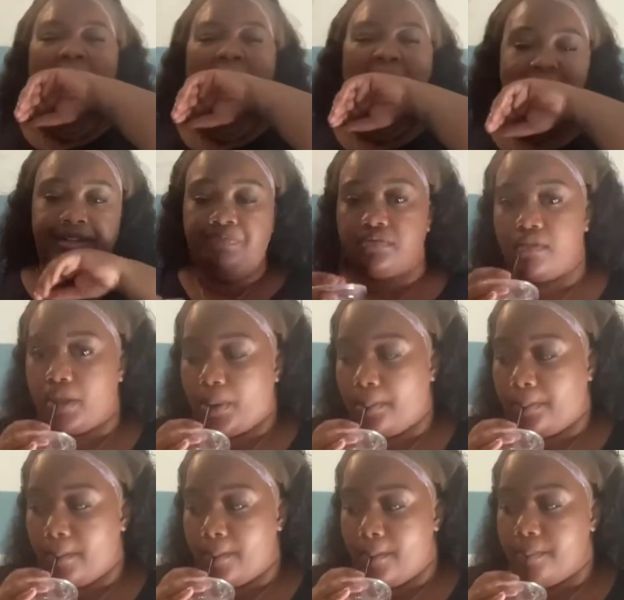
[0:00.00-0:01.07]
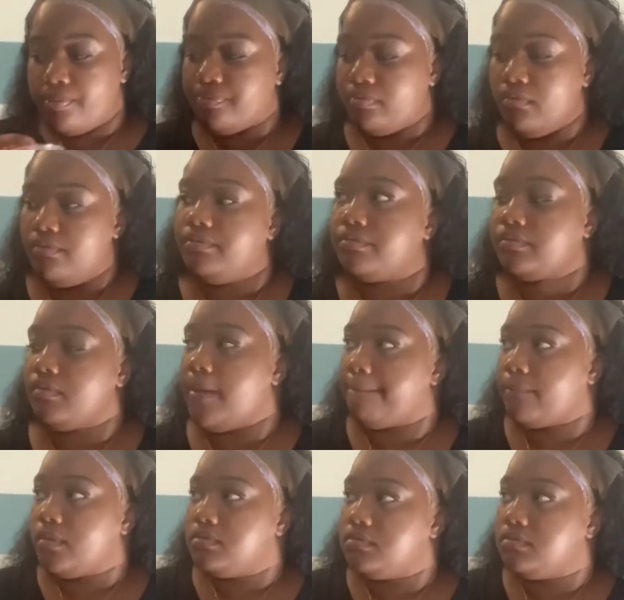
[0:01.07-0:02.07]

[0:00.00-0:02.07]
before it actually like completely